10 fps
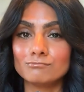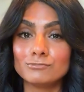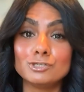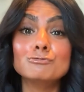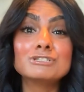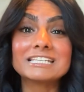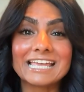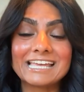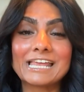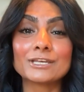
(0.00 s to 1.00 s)
using
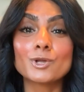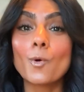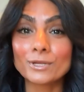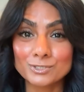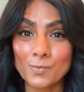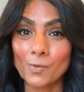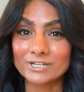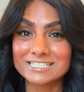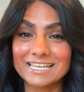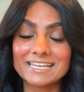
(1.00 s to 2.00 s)
it and going
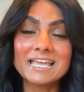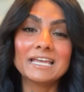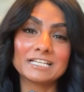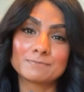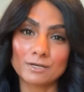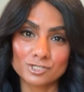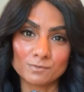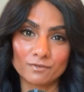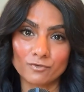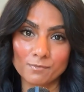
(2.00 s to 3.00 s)
towards it, especially
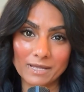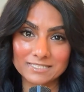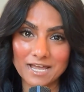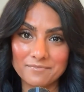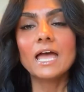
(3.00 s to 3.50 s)
before bedtime.